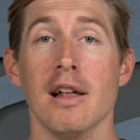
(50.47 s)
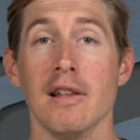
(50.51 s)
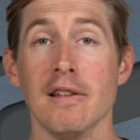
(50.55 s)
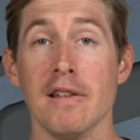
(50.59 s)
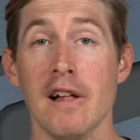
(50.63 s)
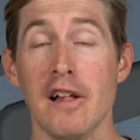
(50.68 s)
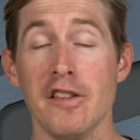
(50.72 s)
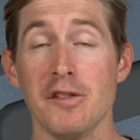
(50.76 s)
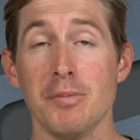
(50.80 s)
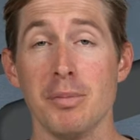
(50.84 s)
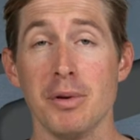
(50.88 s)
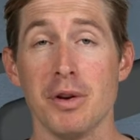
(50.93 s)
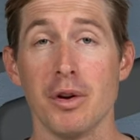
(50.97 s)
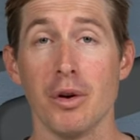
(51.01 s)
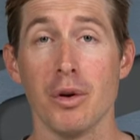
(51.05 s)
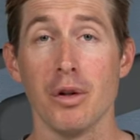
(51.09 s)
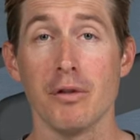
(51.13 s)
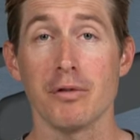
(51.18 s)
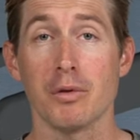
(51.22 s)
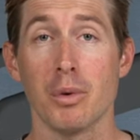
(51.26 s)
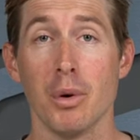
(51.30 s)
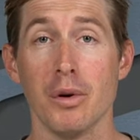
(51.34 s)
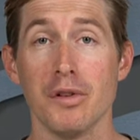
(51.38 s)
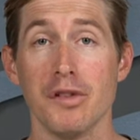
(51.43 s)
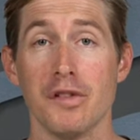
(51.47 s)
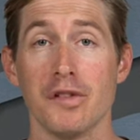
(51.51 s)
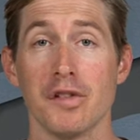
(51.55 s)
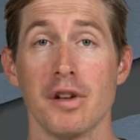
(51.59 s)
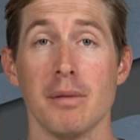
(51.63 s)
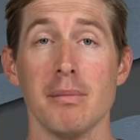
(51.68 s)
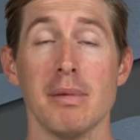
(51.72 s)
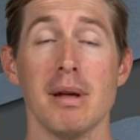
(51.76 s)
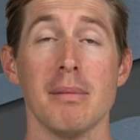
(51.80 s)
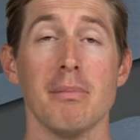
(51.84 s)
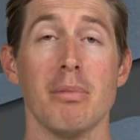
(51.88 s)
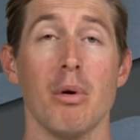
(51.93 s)
Lens material, of course, is
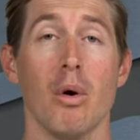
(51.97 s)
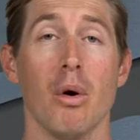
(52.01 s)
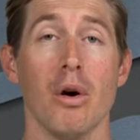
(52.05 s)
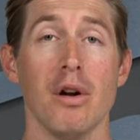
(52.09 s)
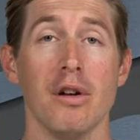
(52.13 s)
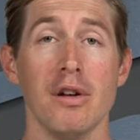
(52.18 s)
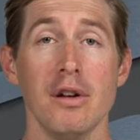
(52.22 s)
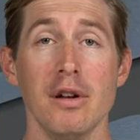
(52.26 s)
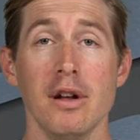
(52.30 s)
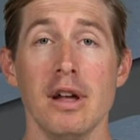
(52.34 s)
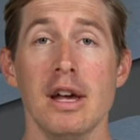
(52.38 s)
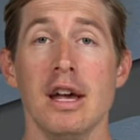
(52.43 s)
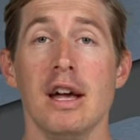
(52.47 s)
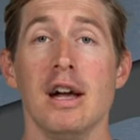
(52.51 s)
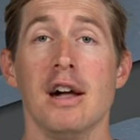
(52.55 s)
gonna be important.